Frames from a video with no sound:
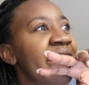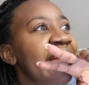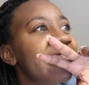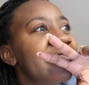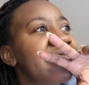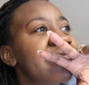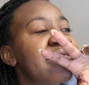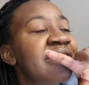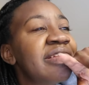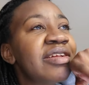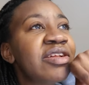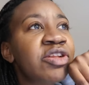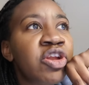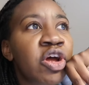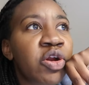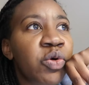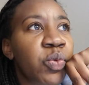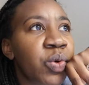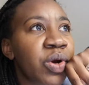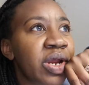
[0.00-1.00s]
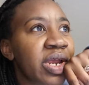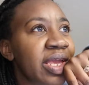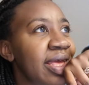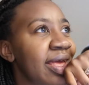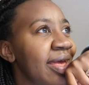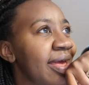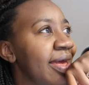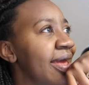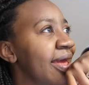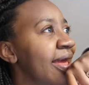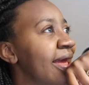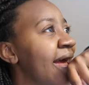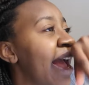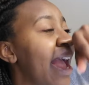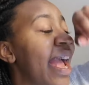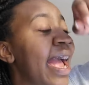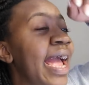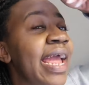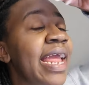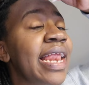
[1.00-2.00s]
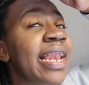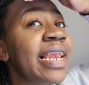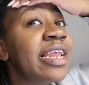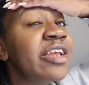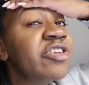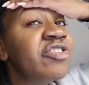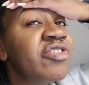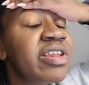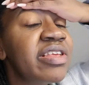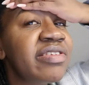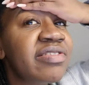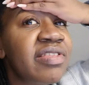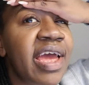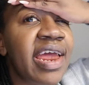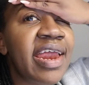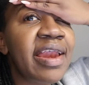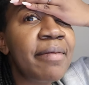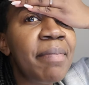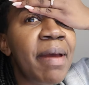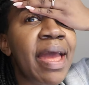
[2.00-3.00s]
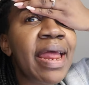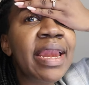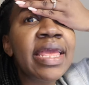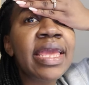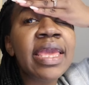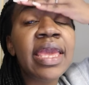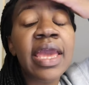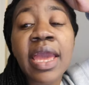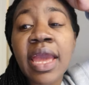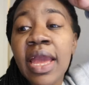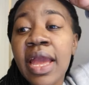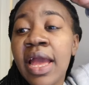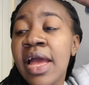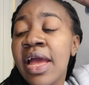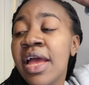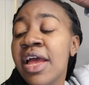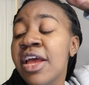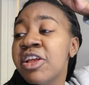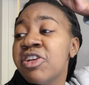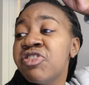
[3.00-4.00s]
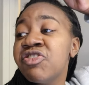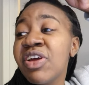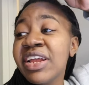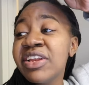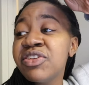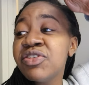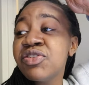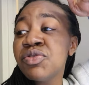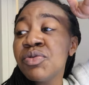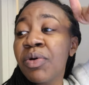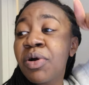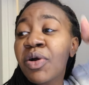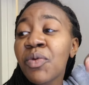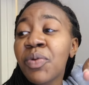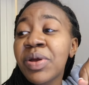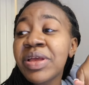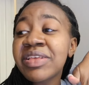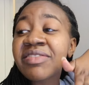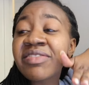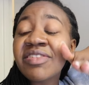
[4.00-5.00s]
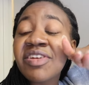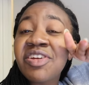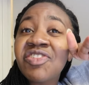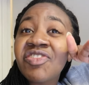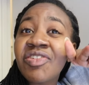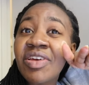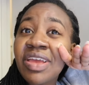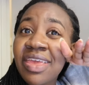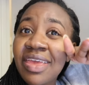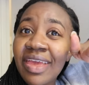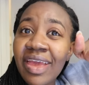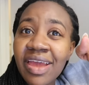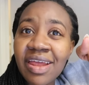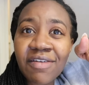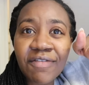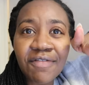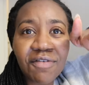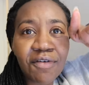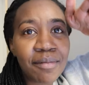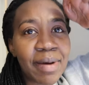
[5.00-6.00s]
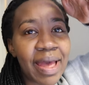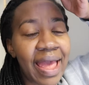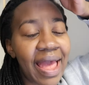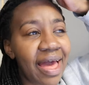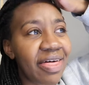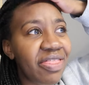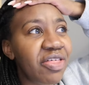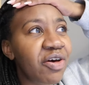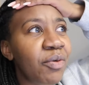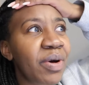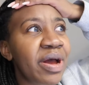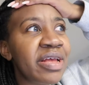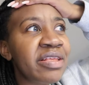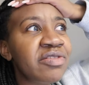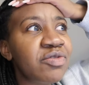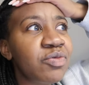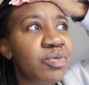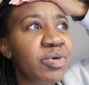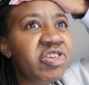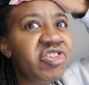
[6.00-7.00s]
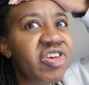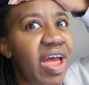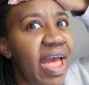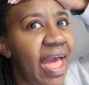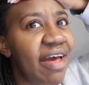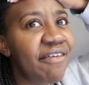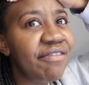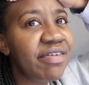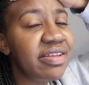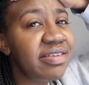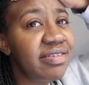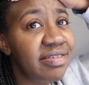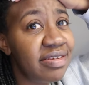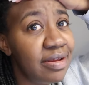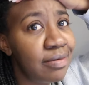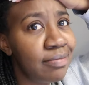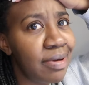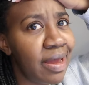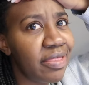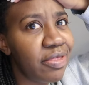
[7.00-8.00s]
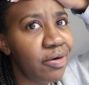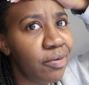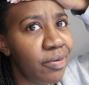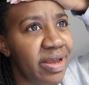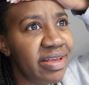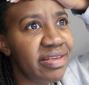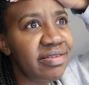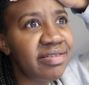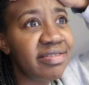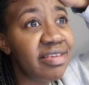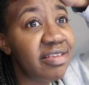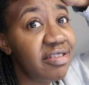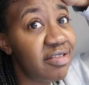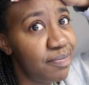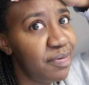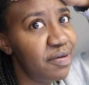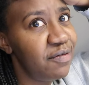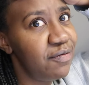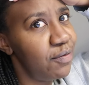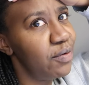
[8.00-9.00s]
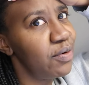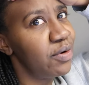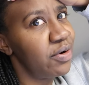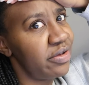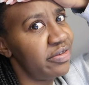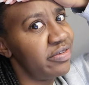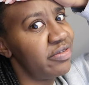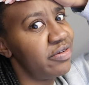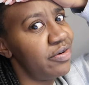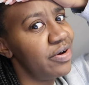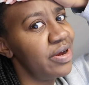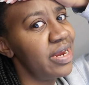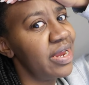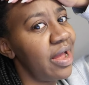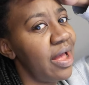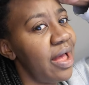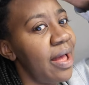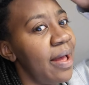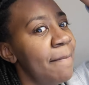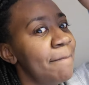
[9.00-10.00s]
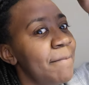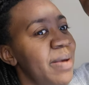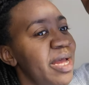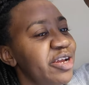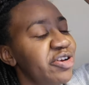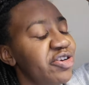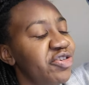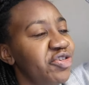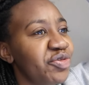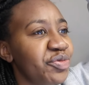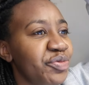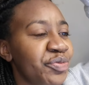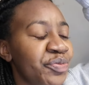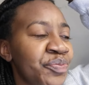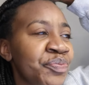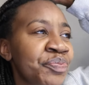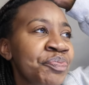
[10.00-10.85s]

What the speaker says: It's still not working. I literally started panicking, tried to do a quick search again for my other ones, which I haven't seen, by the way, since before Costa Rica, mind you.